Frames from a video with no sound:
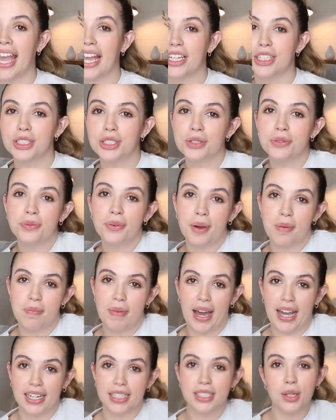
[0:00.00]
Andrew went
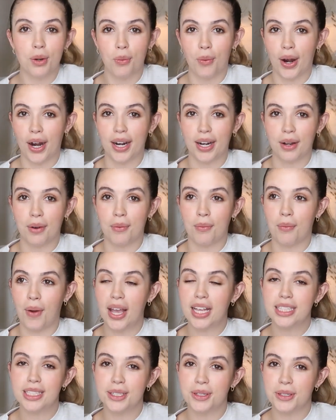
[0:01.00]
back to work
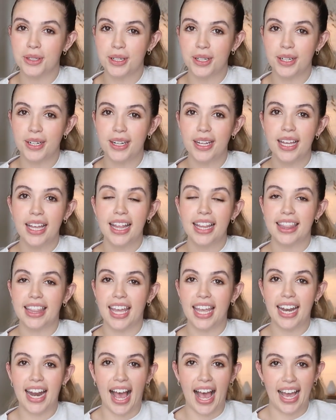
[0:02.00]
way sooner
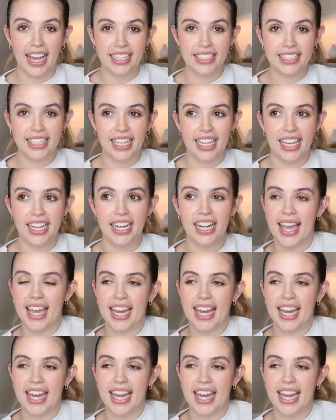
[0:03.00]
than I did.